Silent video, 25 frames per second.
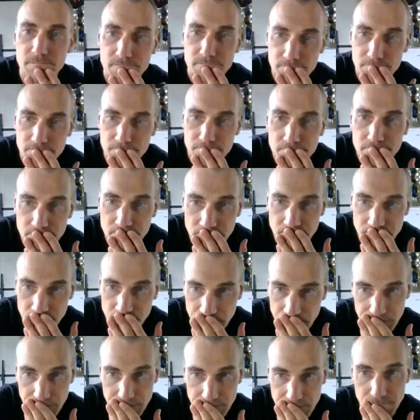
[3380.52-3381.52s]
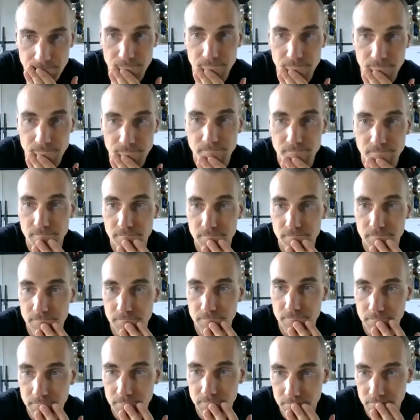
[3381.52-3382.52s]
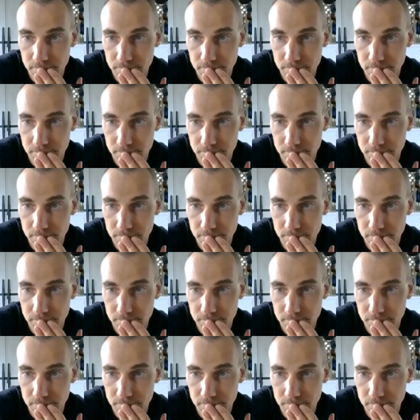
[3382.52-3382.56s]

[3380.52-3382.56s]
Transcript: Yeah, no, I really liked it.